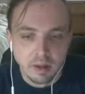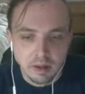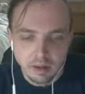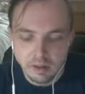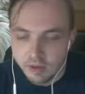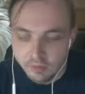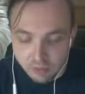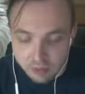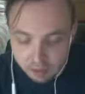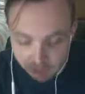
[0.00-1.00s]
even if
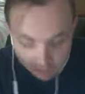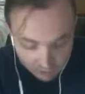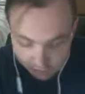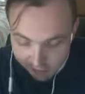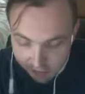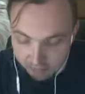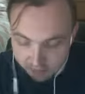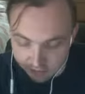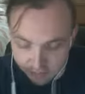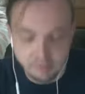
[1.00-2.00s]
literally in
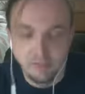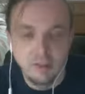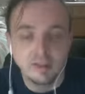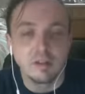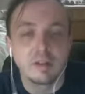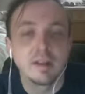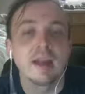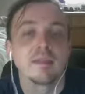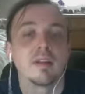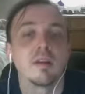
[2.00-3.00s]
just physical
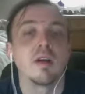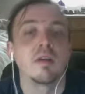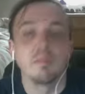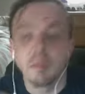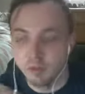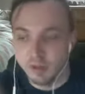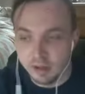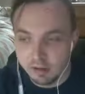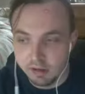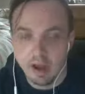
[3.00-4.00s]
text alone between
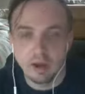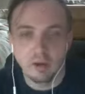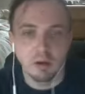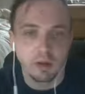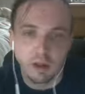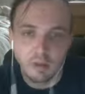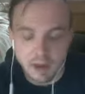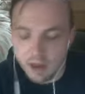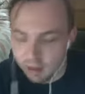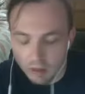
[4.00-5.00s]
each category on the
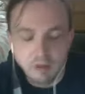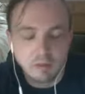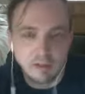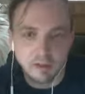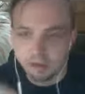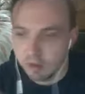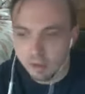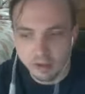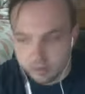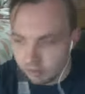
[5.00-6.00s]
LPI alone was just
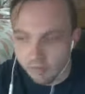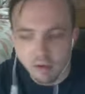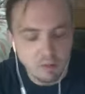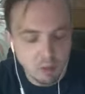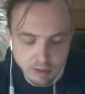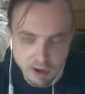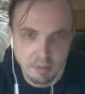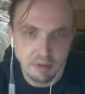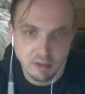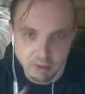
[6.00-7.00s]
going into far more
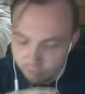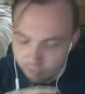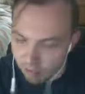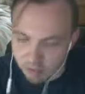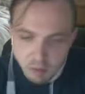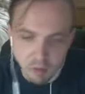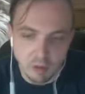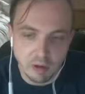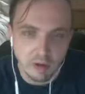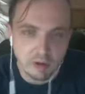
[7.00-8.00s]
depth, just far more
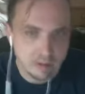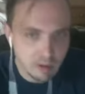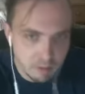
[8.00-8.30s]
wording. So